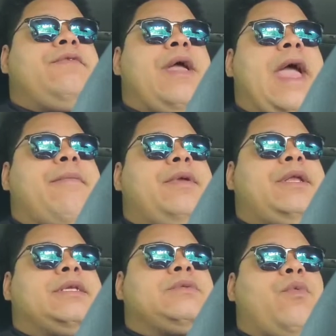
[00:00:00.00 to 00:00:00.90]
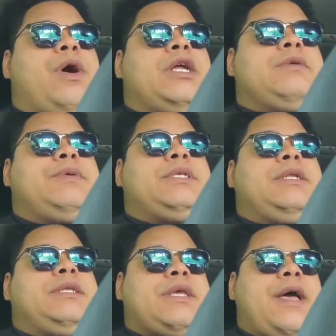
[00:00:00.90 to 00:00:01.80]
happiness 100%
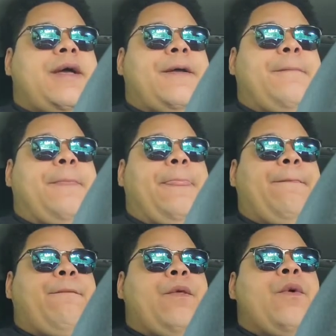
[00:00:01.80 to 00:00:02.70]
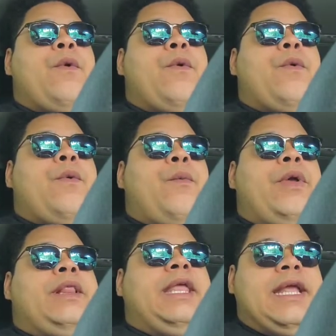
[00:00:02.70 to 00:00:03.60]
of the time,
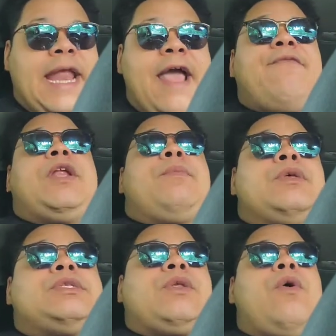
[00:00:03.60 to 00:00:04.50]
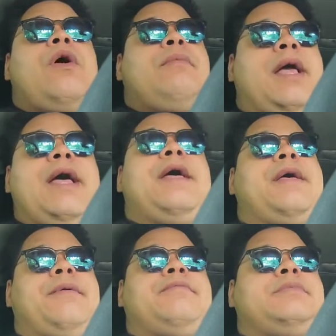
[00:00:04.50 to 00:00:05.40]
when the inevitable storm
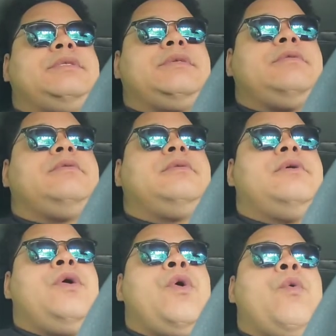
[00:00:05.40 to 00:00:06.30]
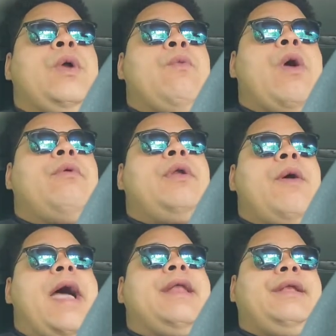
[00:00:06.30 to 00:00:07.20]
comes, we won't
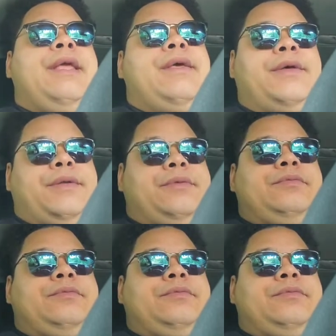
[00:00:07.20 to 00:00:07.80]
know how to deal.